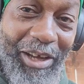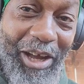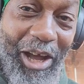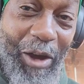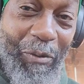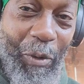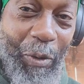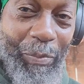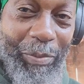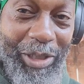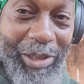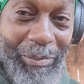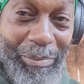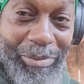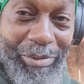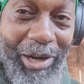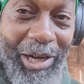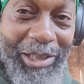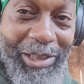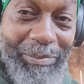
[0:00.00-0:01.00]
I won't be
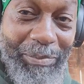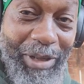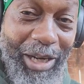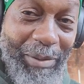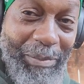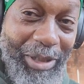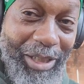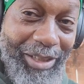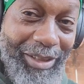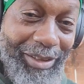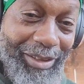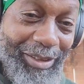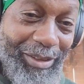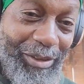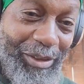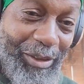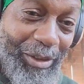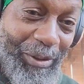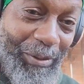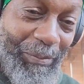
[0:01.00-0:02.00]
depressed. But I mean,
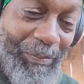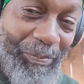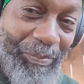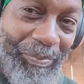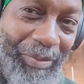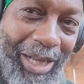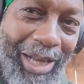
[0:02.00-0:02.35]
you know,